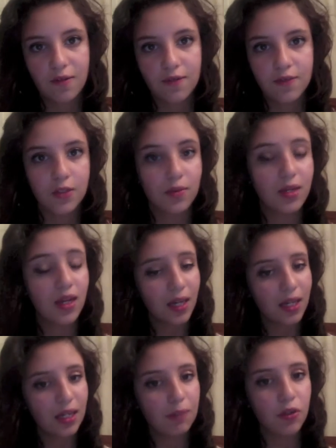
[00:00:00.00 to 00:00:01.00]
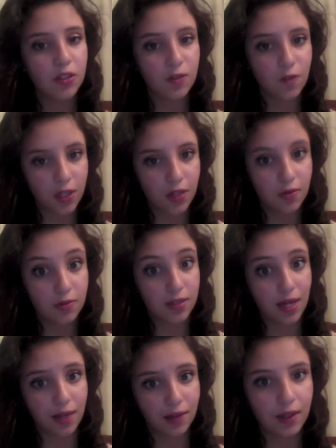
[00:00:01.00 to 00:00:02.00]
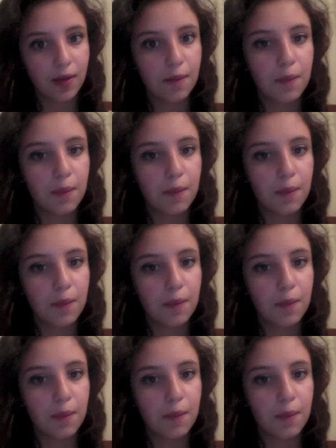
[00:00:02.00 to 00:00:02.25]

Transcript: So we didn't get any points for those, sadly.